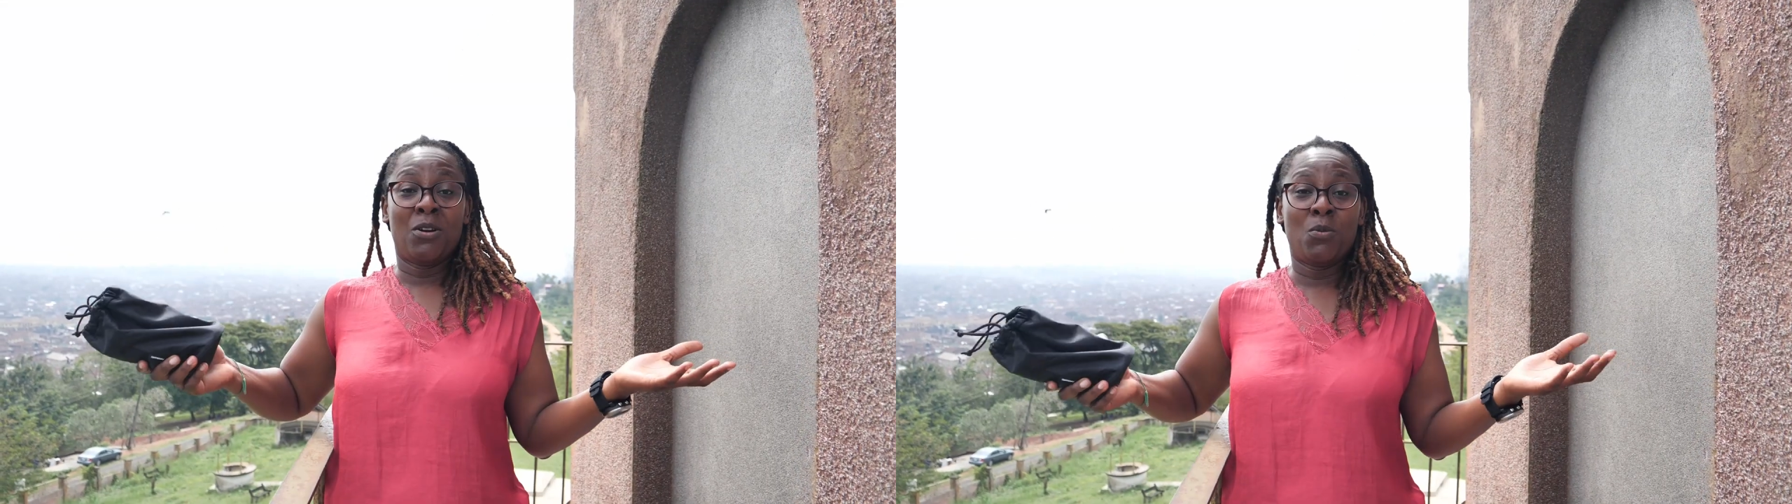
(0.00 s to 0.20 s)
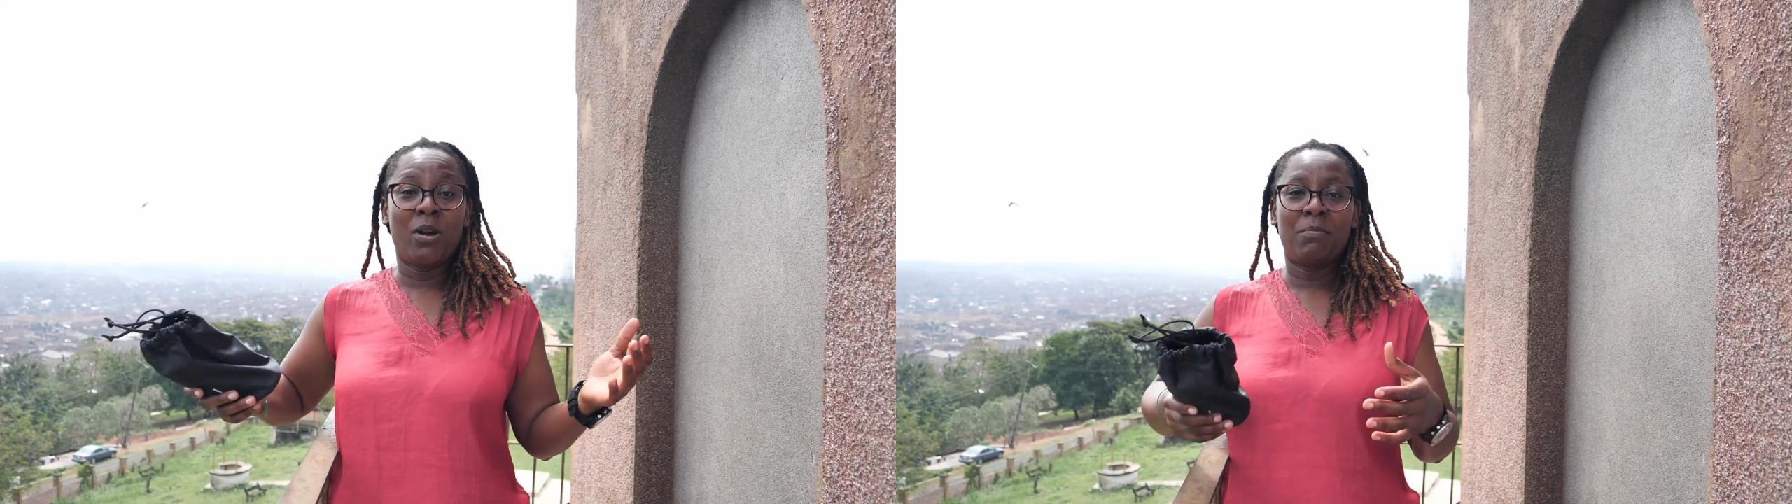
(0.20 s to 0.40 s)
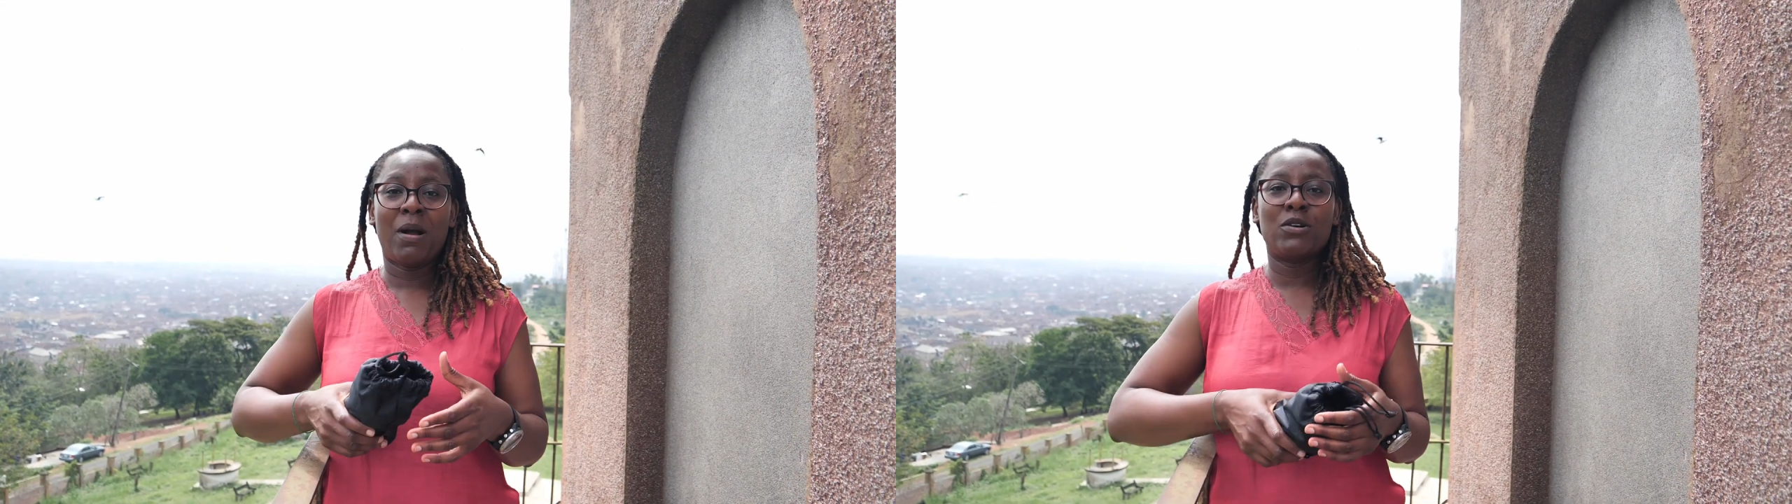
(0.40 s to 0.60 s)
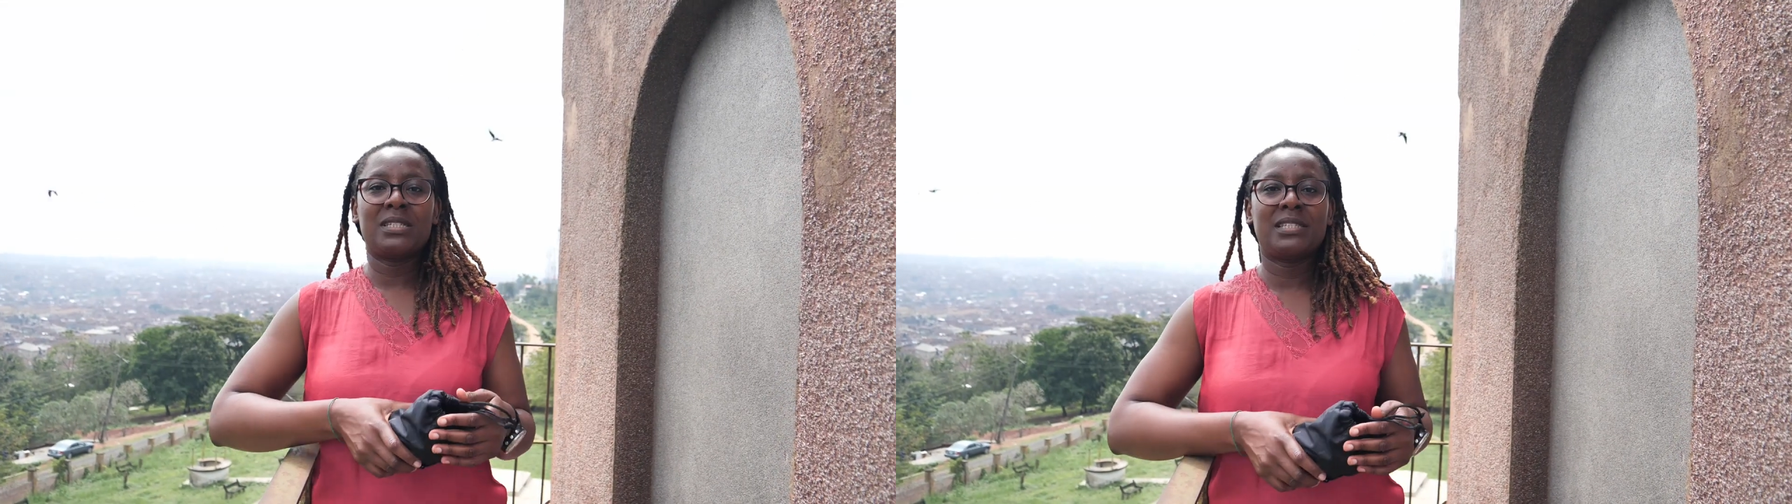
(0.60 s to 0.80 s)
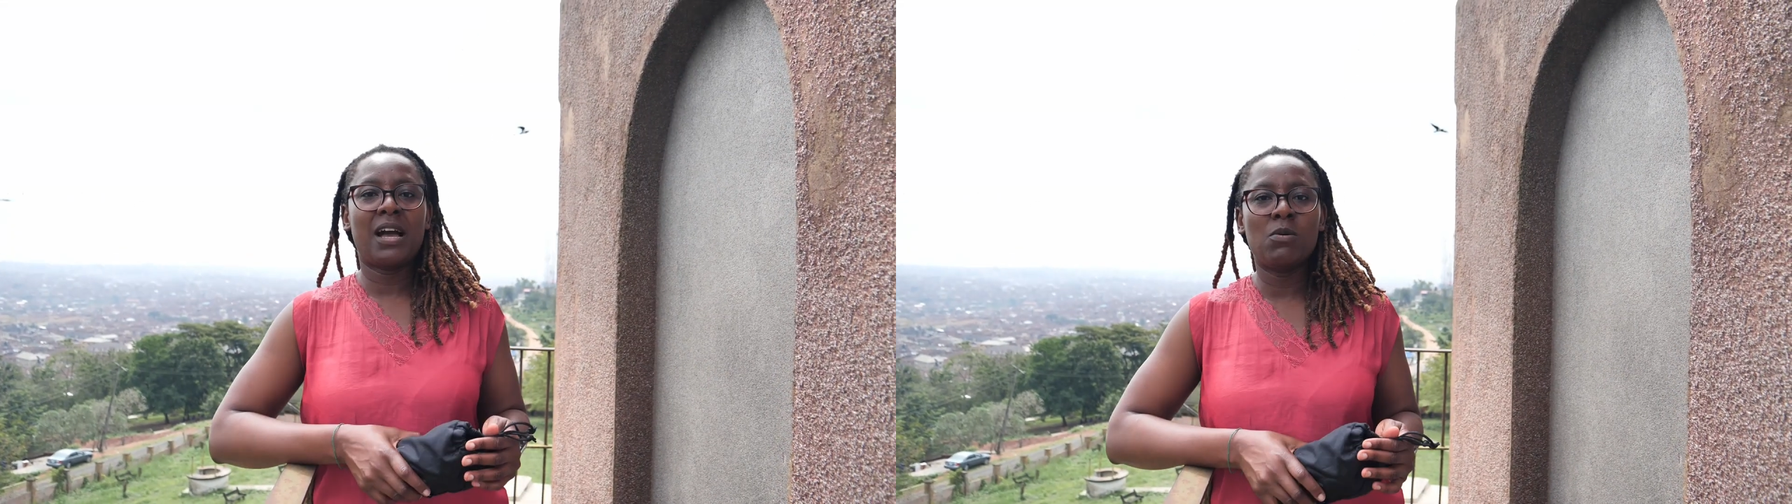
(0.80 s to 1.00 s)
we're at
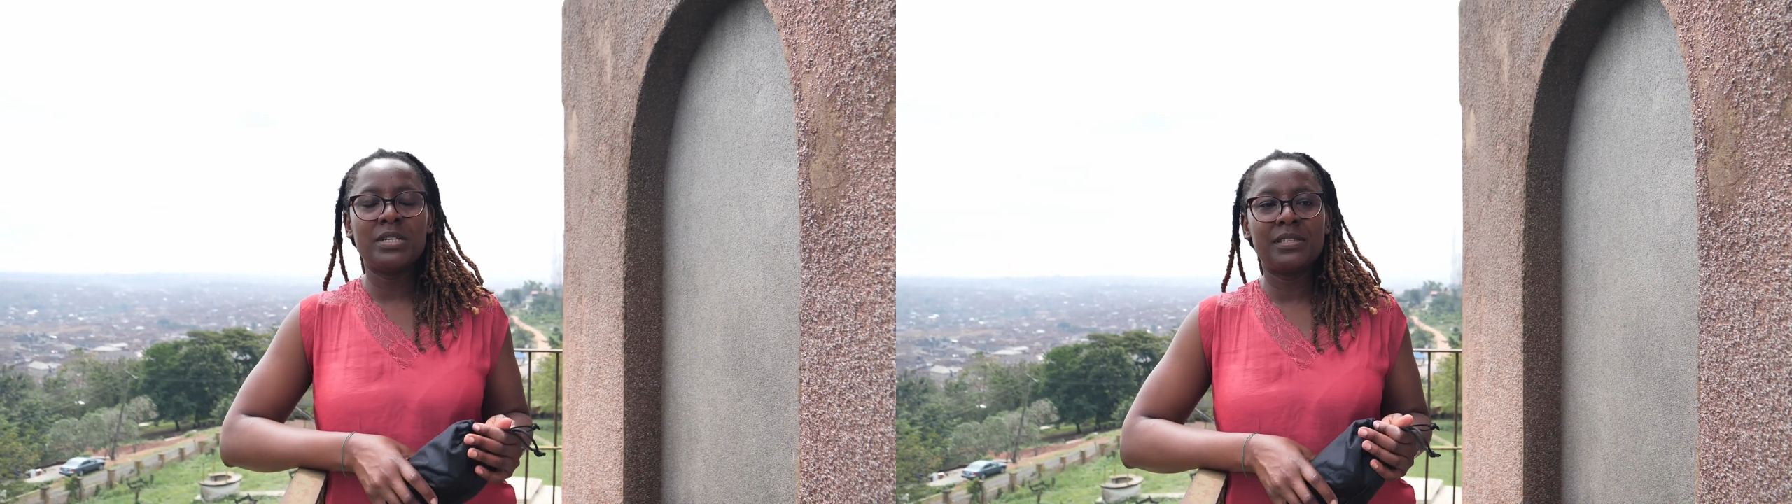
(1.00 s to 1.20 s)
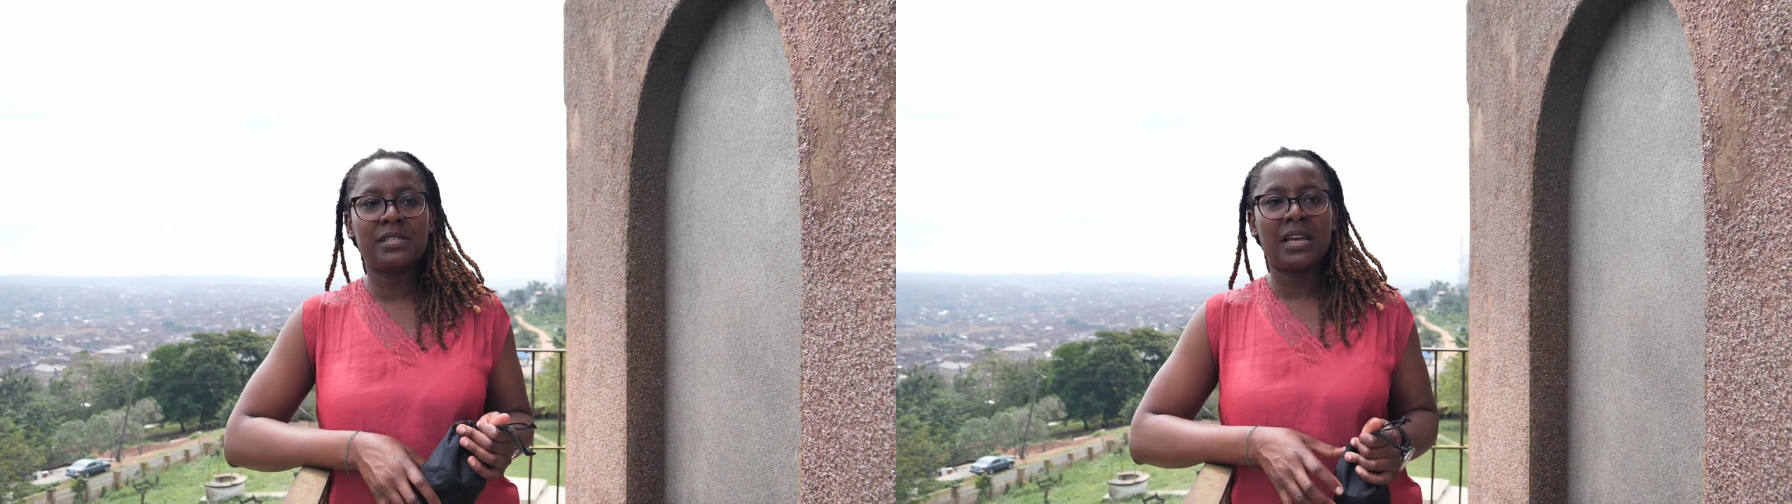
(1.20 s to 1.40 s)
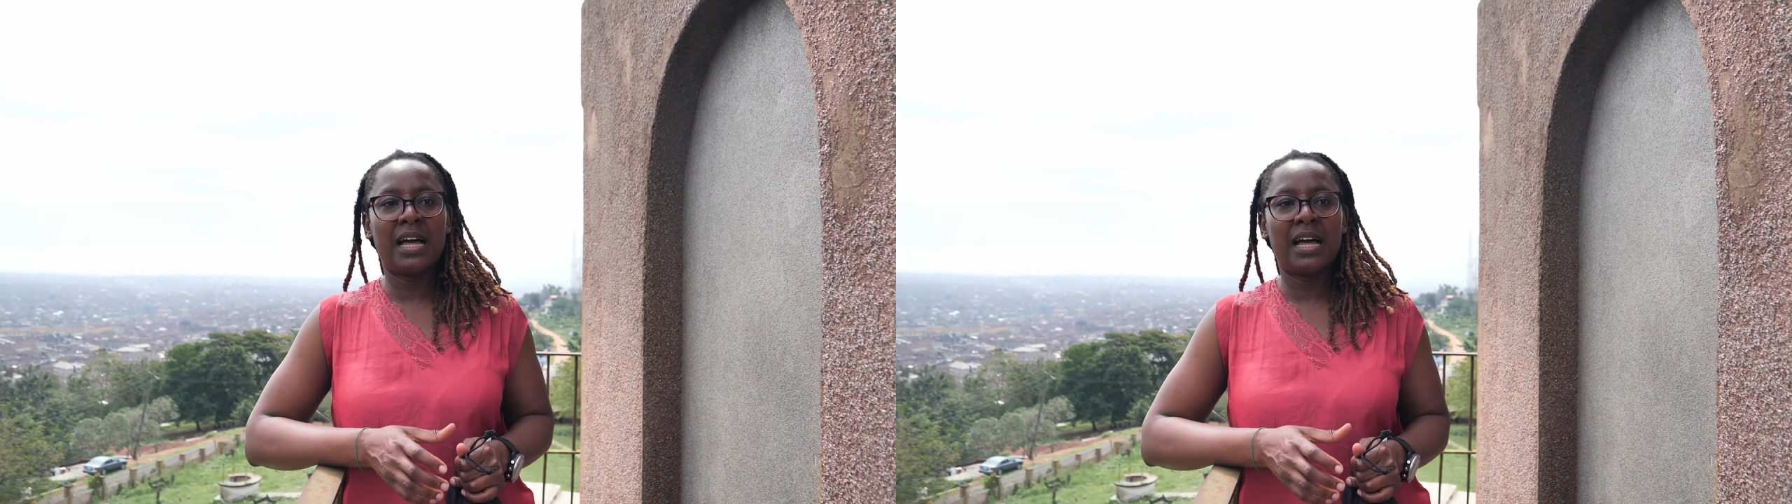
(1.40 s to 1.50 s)
Bowers Towers,